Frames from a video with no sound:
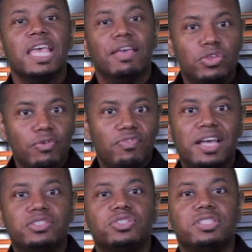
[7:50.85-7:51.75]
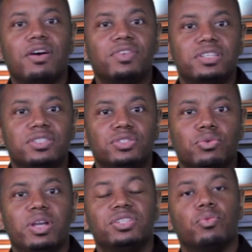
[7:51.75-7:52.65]
If you find yourself in a
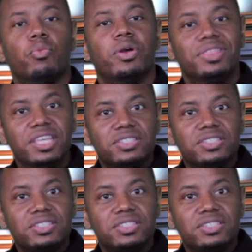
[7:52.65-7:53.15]
situation where